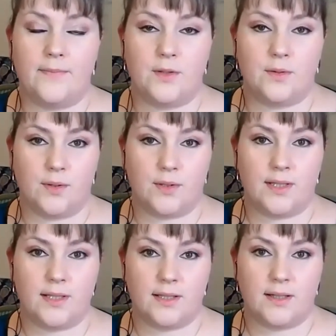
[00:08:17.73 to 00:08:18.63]
to your
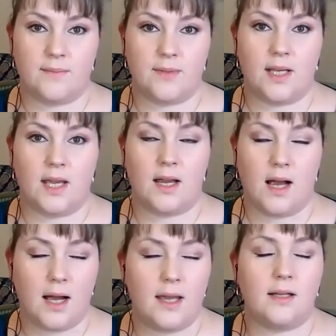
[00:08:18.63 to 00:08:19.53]
system saying,
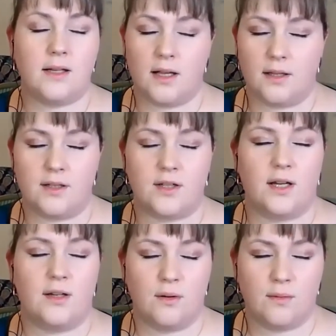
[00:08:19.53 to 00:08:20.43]
I acknowledge,
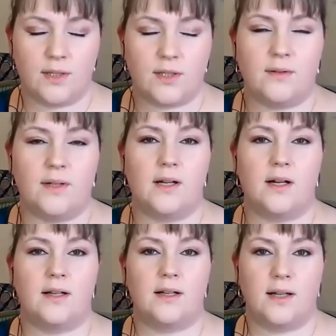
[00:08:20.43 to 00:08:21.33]
I know what's going
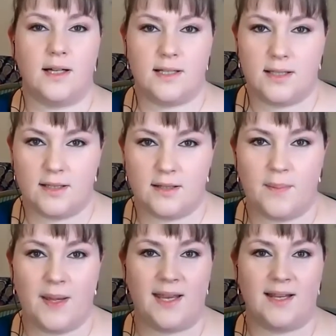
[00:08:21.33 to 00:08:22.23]
on, I see the
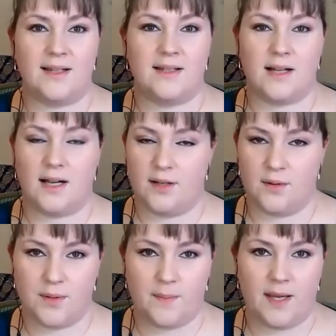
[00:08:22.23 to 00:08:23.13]
pain, I
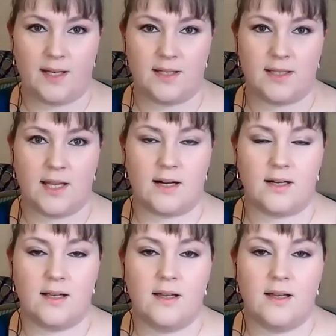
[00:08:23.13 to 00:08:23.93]
know the pain is there.